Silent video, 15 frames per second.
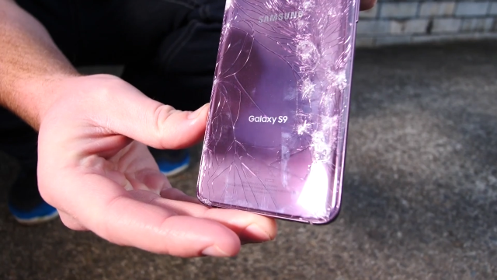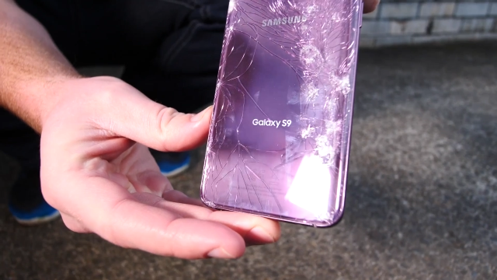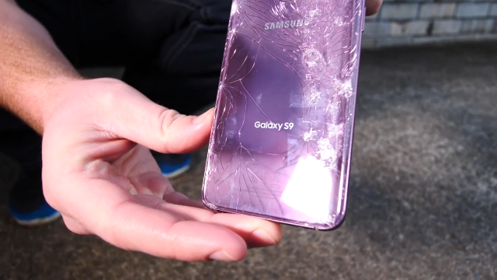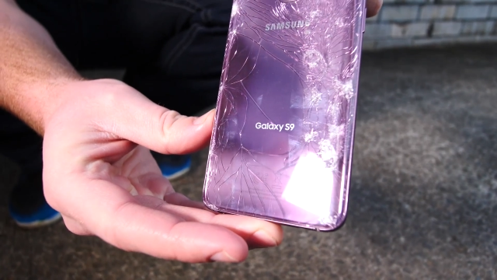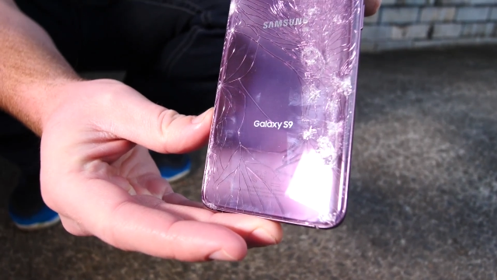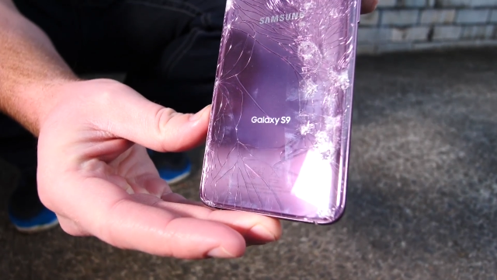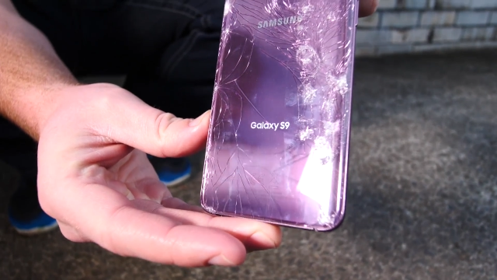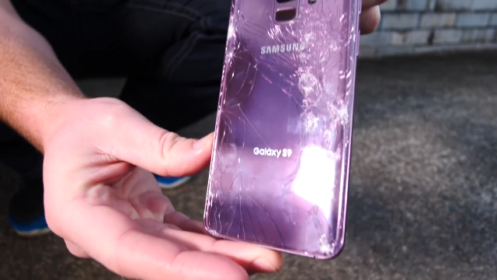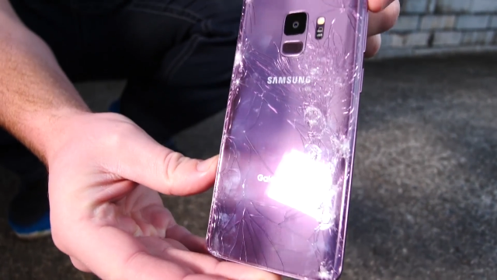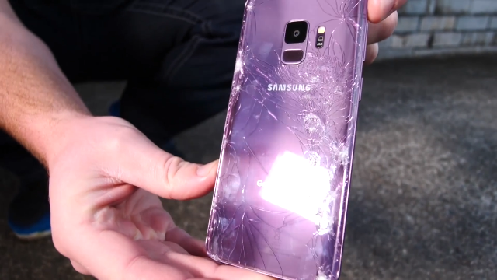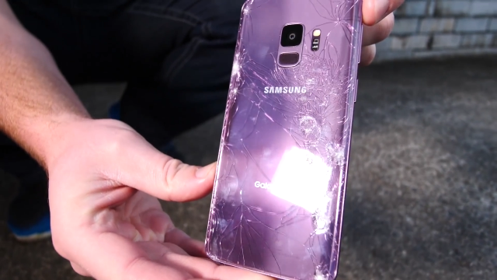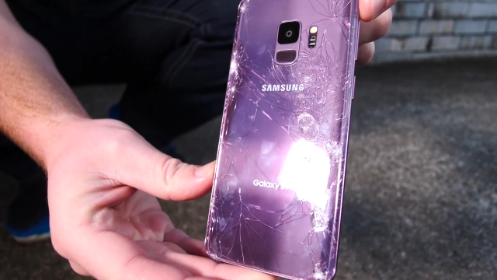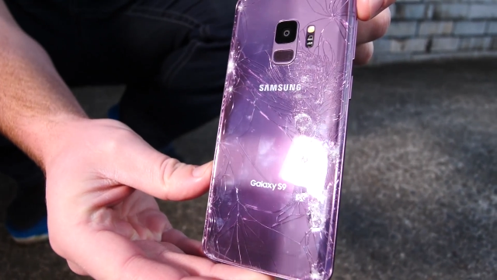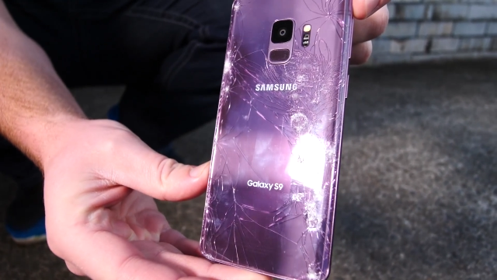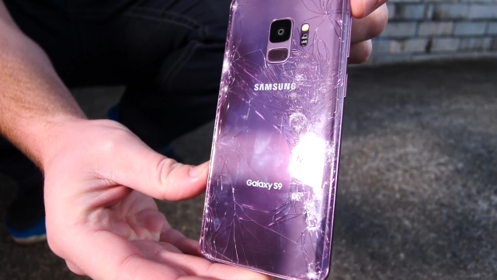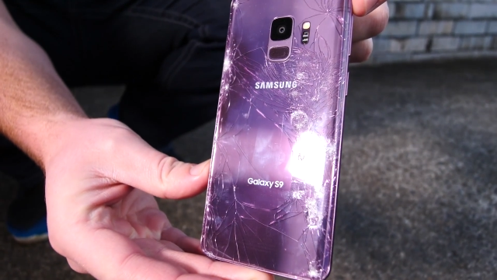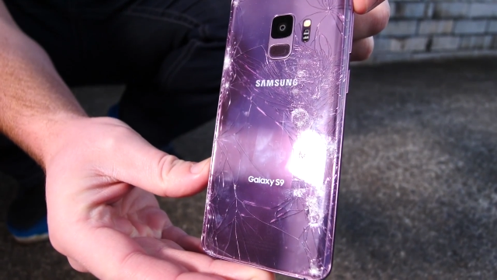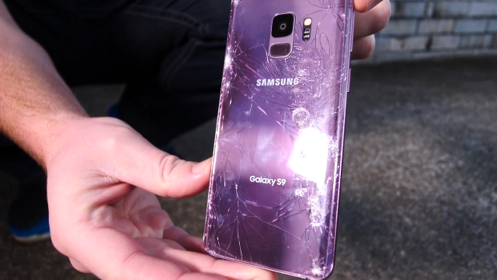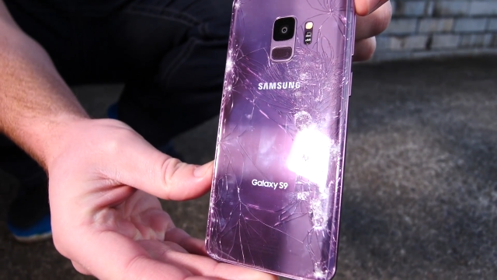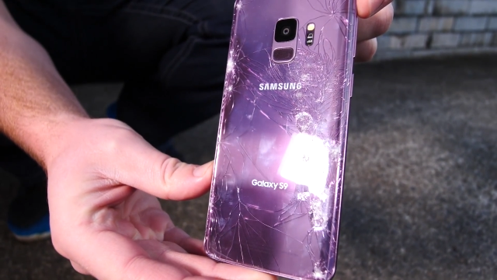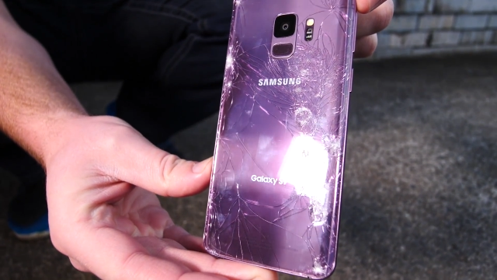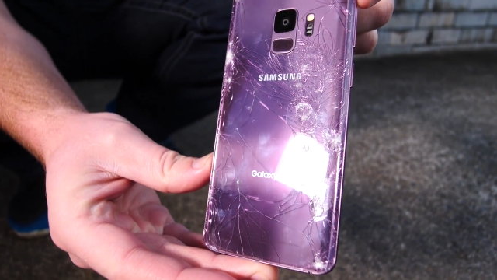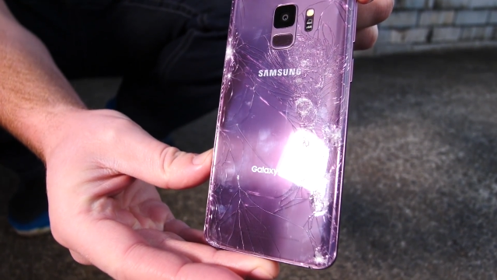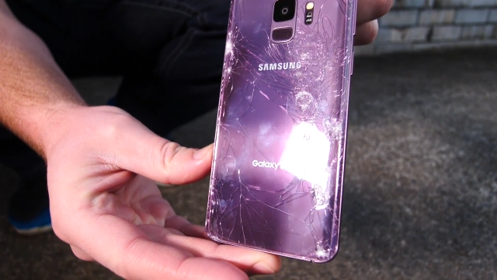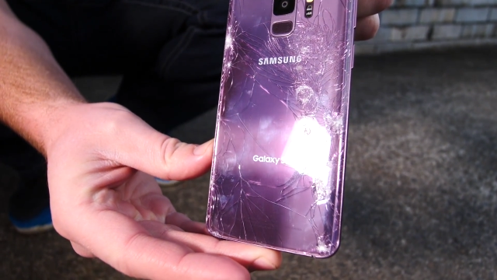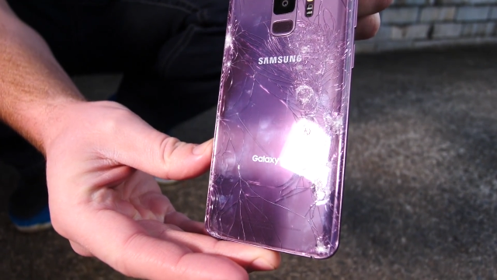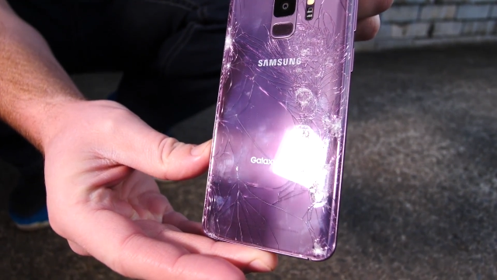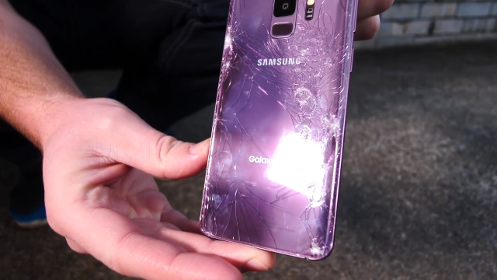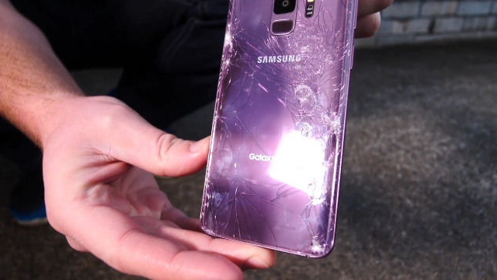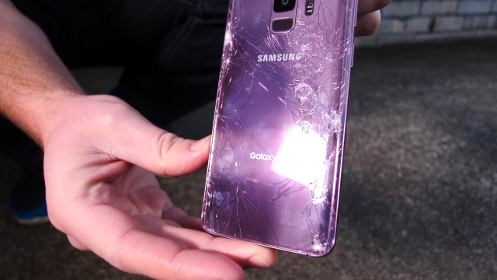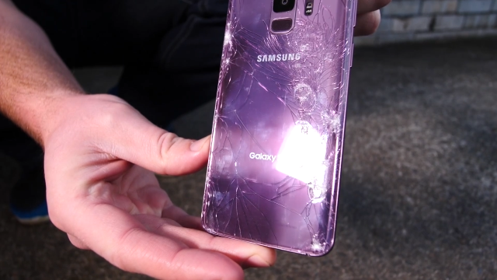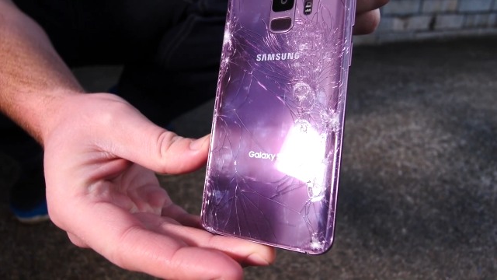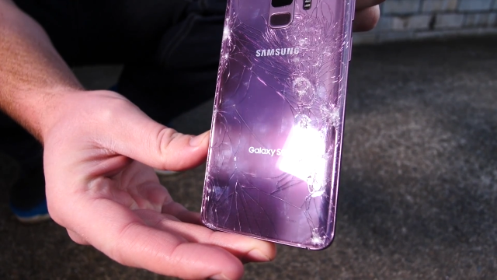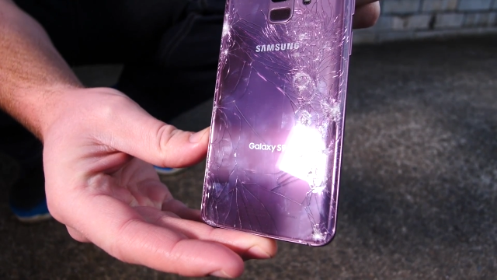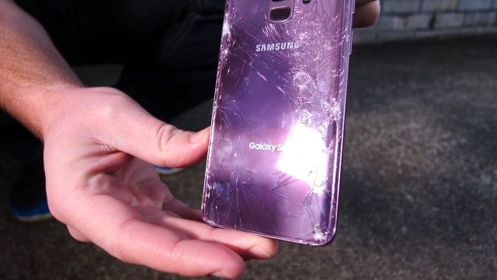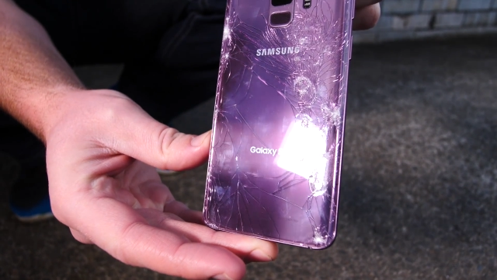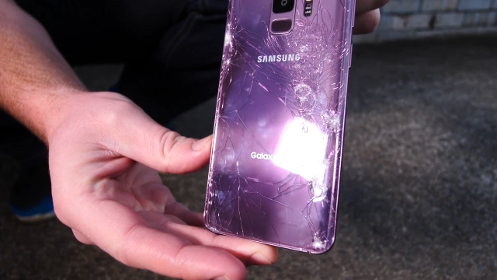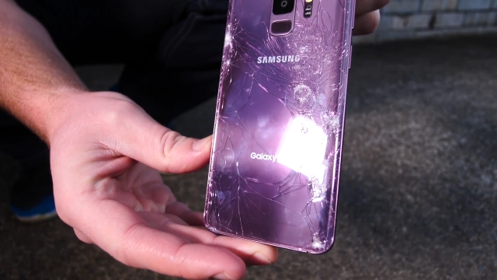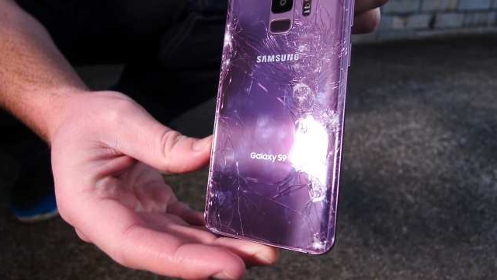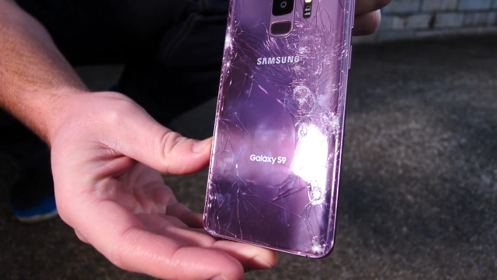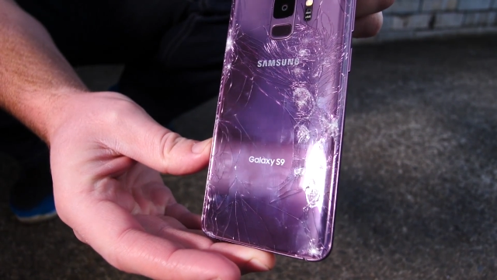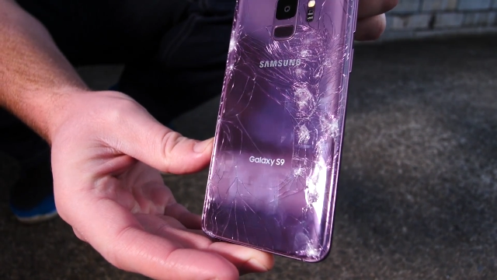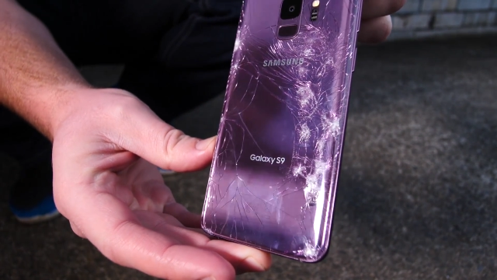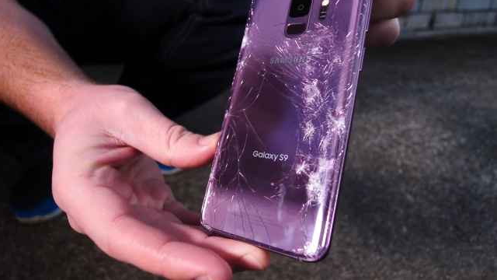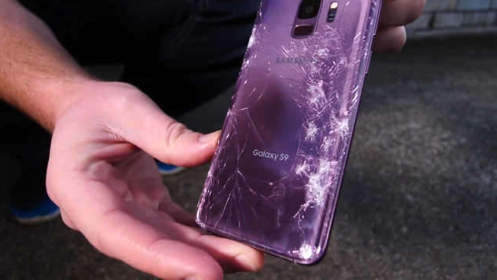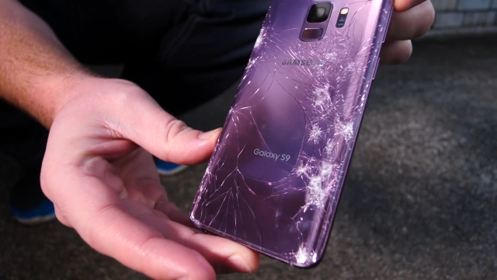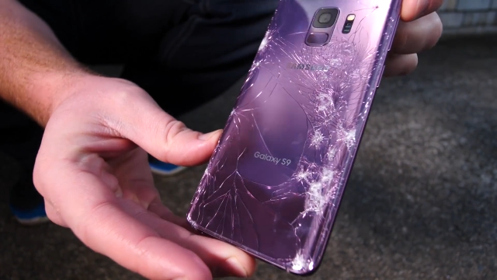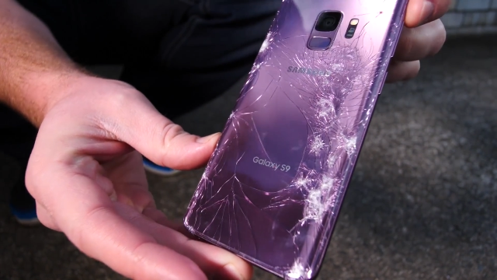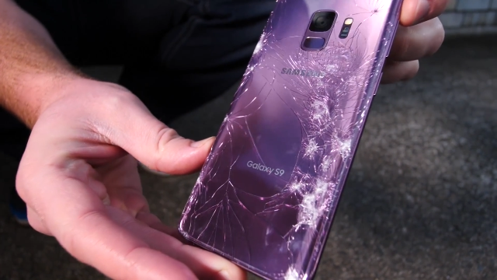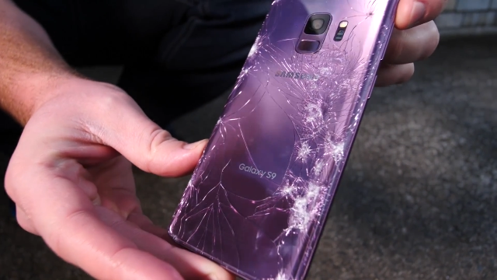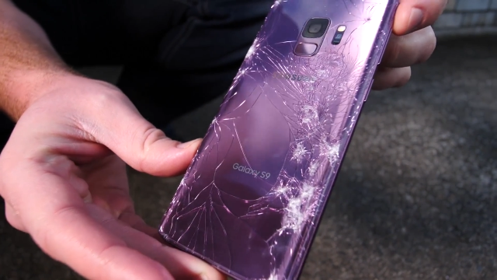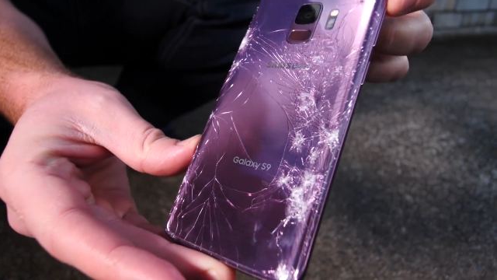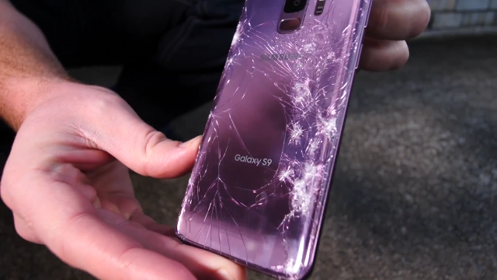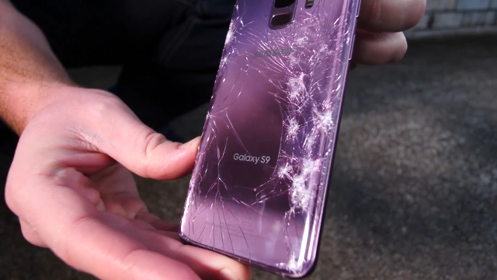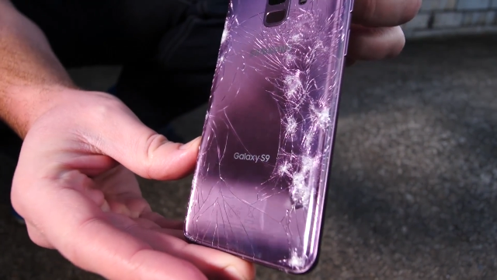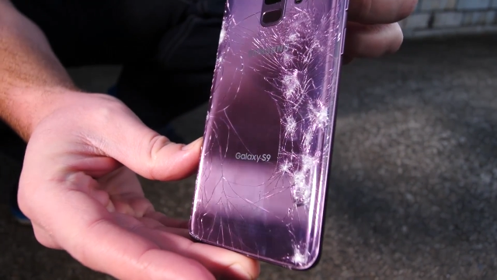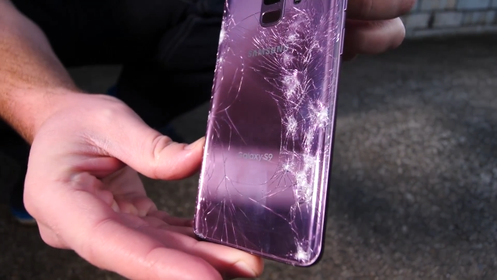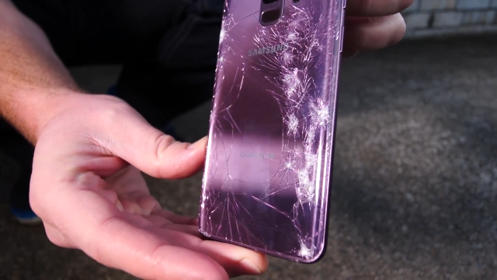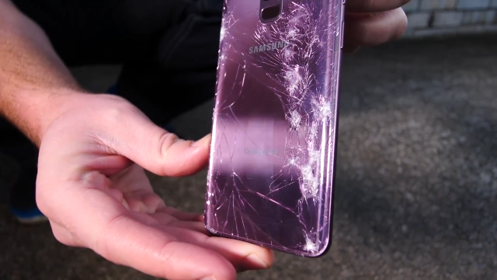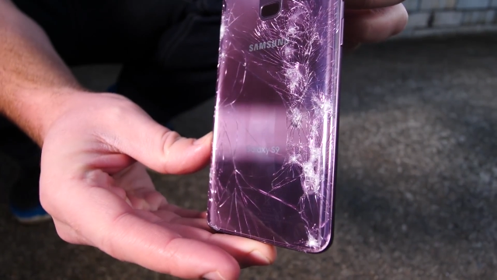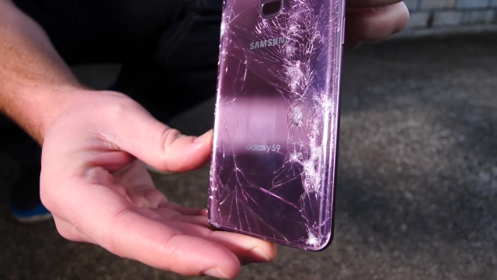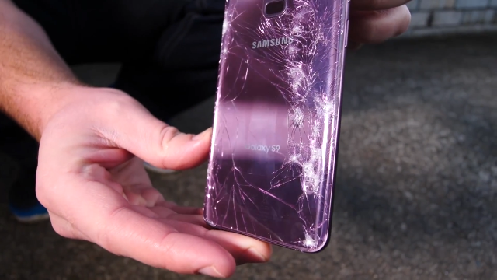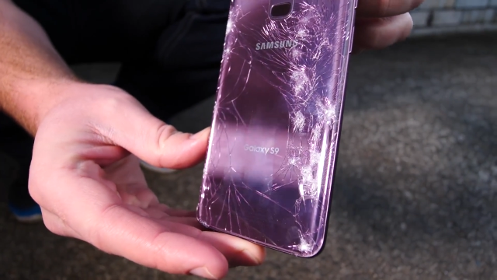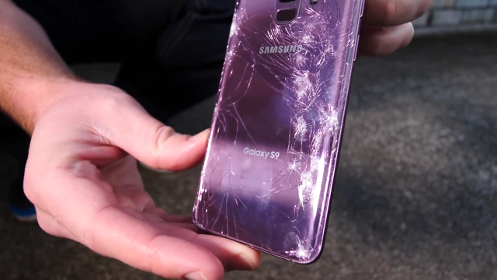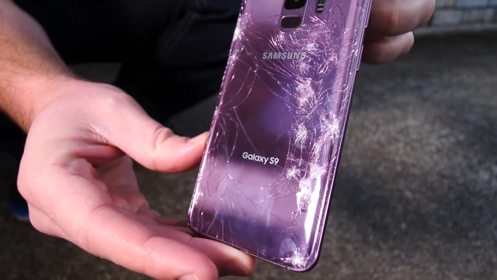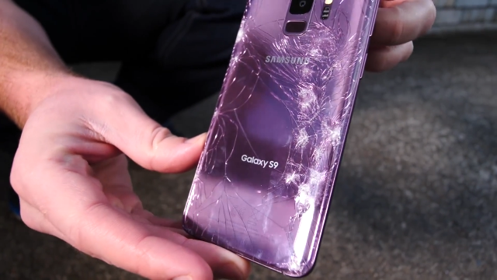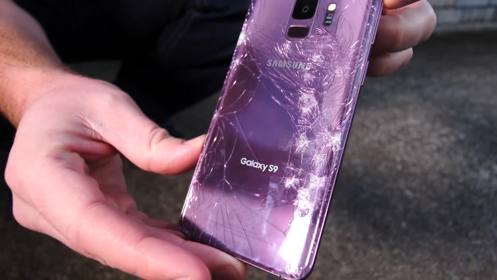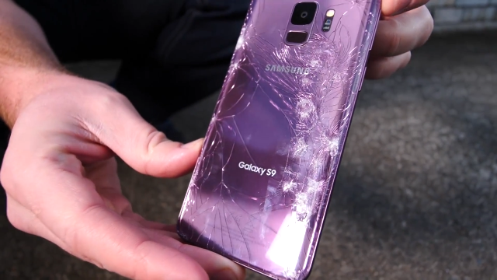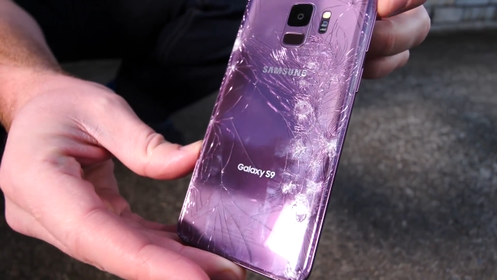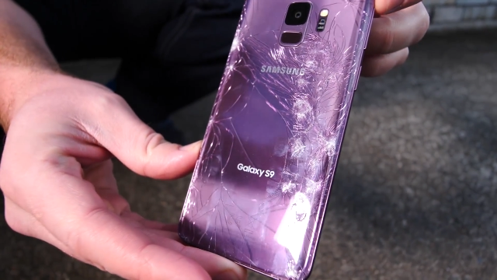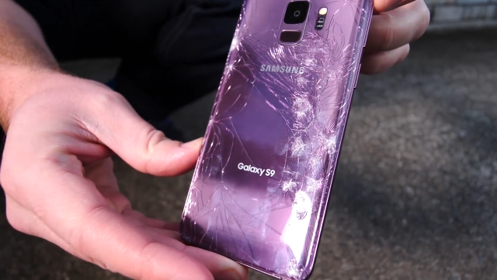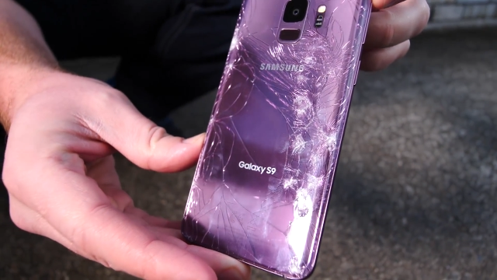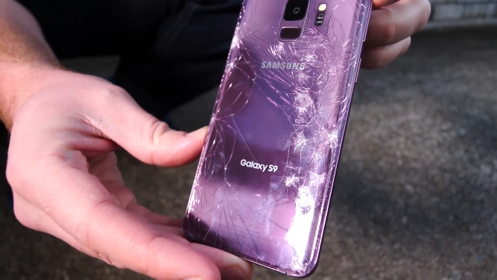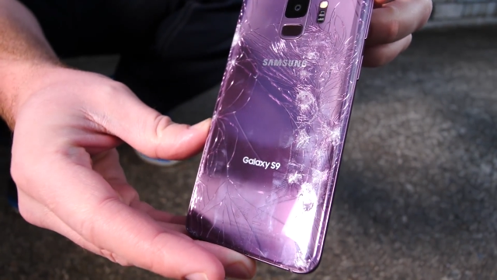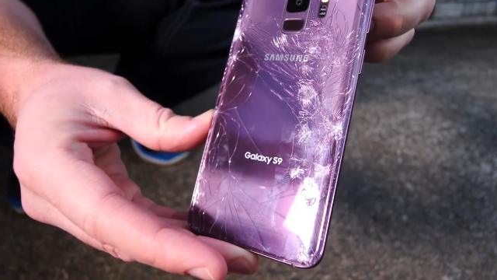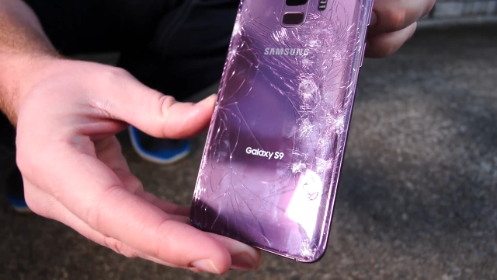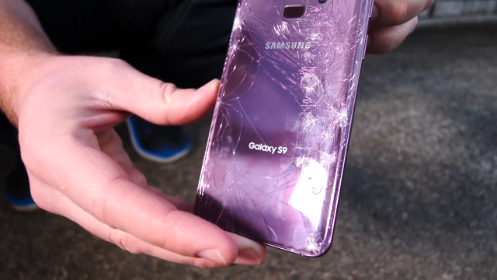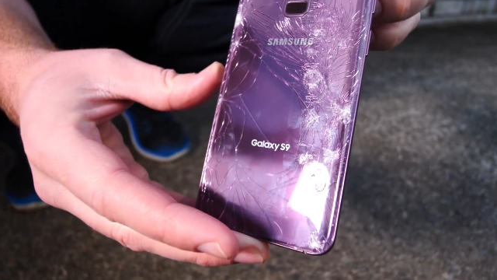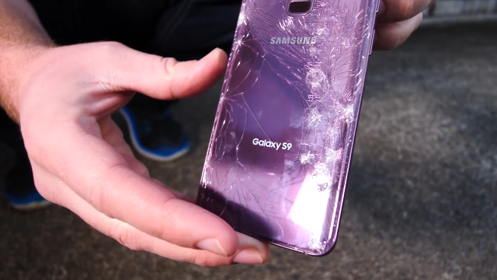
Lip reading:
[unreadable: no face in view]